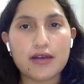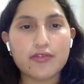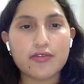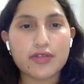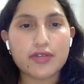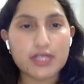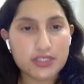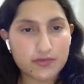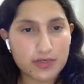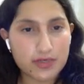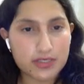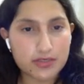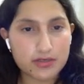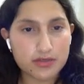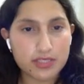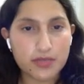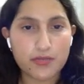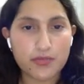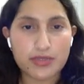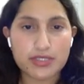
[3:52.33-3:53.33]
For this
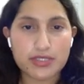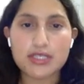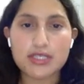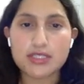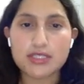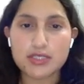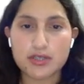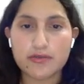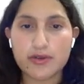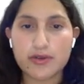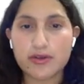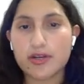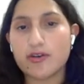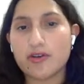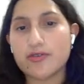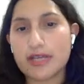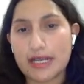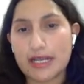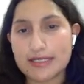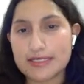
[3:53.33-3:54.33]
reason, the present study
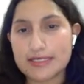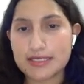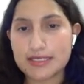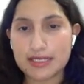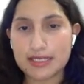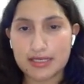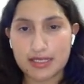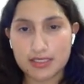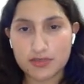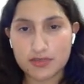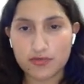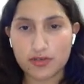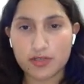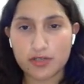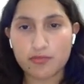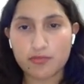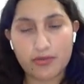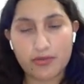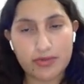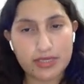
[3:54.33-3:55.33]
recognizes the need for
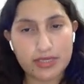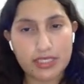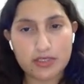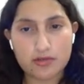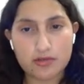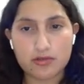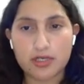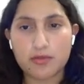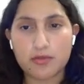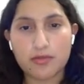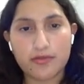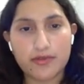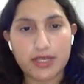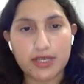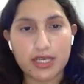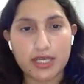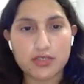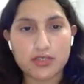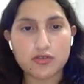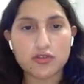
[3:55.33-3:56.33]
implementation of
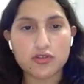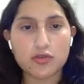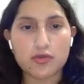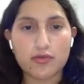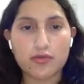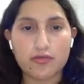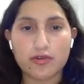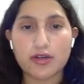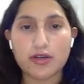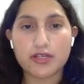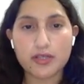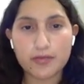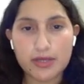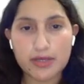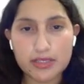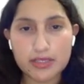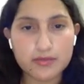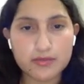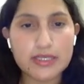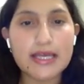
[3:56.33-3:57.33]
gamification to be further
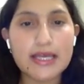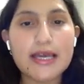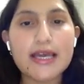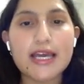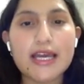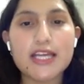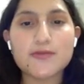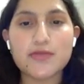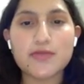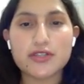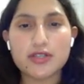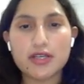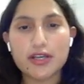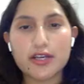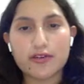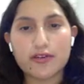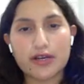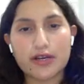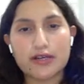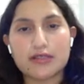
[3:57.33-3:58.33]
developed,
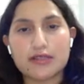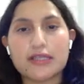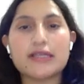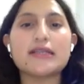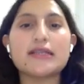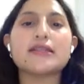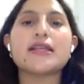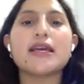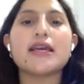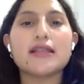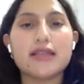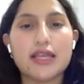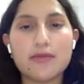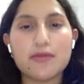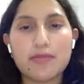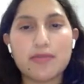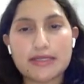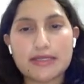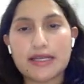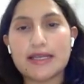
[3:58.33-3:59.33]
especially regarding the
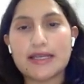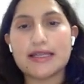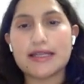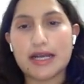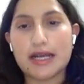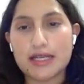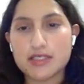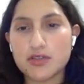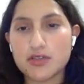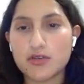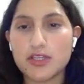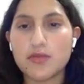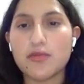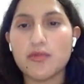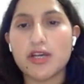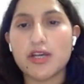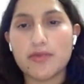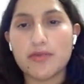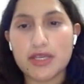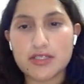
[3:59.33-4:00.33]
impact that it has on the
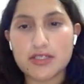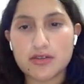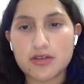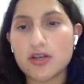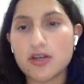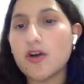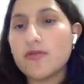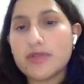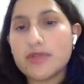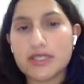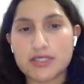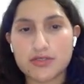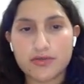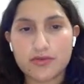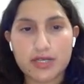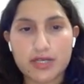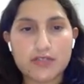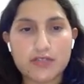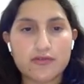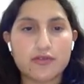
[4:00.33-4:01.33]
motivation of the
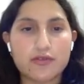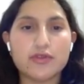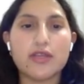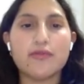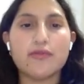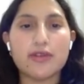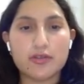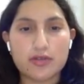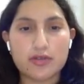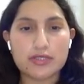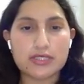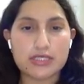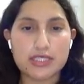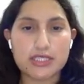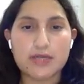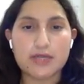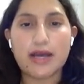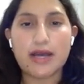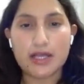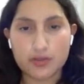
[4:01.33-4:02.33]
students from the virtual
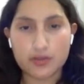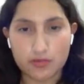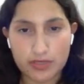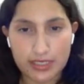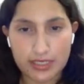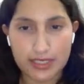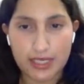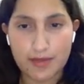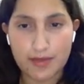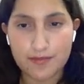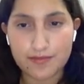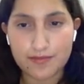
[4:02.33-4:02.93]
system at UDG.